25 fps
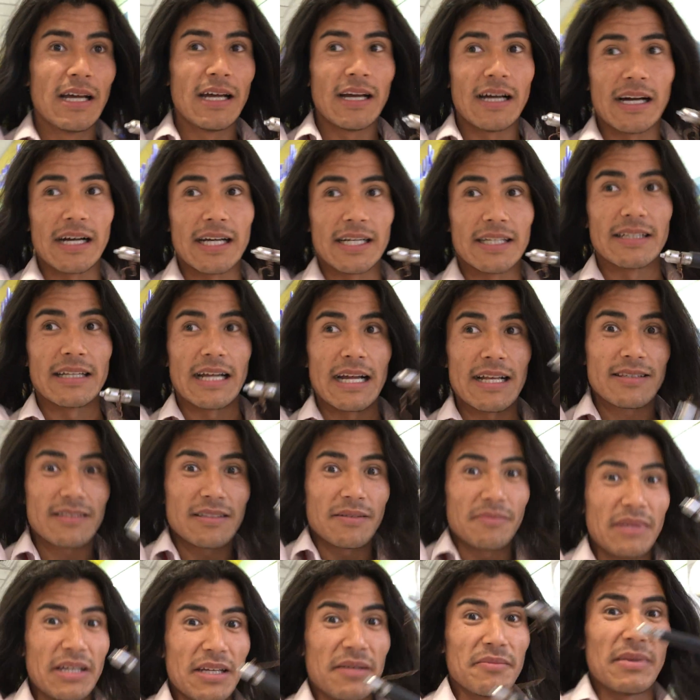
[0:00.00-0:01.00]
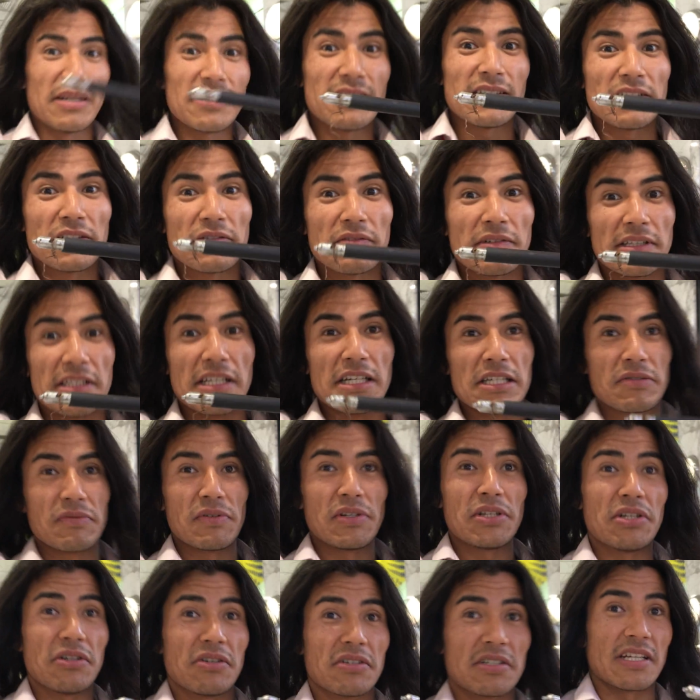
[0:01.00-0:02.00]
And that's the main message with this
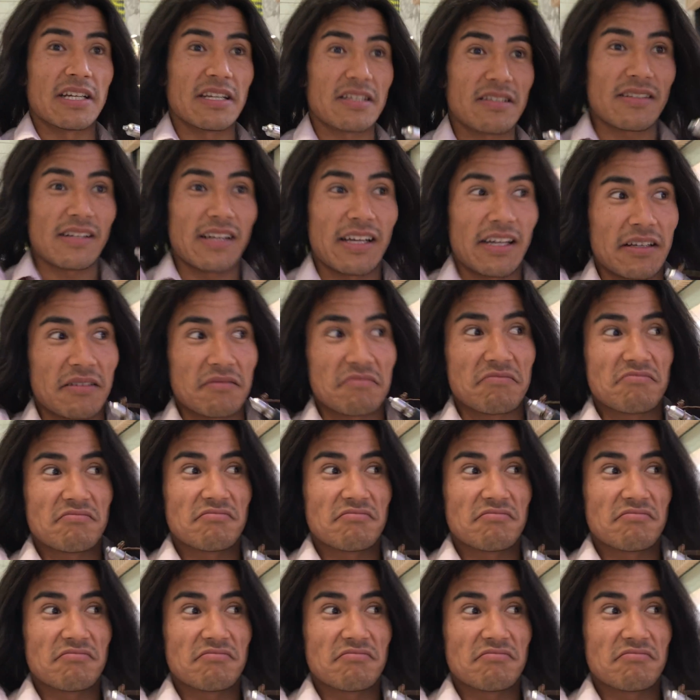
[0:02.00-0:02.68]
video, just like,